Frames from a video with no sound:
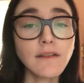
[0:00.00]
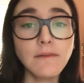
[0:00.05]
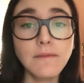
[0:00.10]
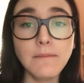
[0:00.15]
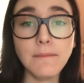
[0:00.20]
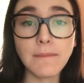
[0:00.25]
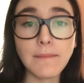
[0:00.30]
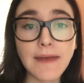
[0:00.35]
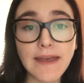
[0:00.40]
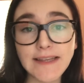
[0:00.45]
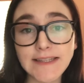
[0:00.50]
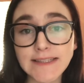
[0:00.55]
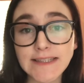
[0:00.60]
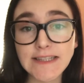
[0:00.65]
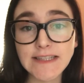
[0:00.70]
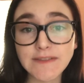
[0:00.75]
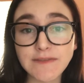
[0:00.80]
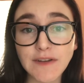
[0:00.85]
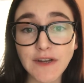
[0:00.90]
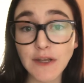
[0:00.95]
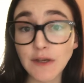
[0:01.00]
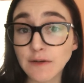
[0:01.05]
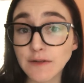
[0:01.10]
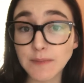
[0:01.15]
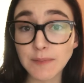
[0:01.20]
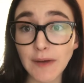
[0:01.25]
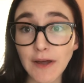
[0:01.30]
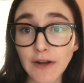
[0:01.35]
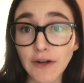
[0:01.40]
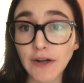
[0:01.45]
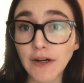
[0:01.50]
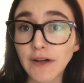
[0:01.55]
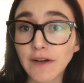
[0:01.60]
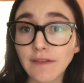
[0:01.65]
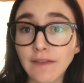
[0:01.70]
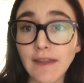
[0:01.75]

makes these videos better.